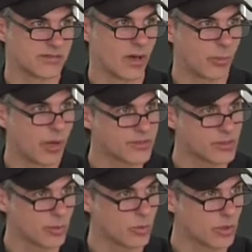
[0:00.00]
of all
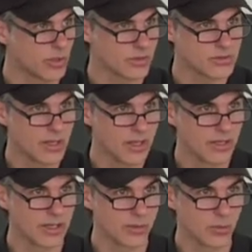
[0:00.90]
possible worlds
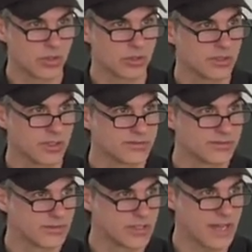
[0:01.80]
in a world
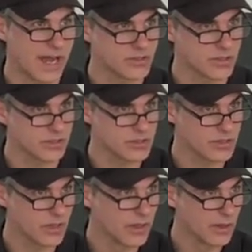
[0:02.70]
of disasters.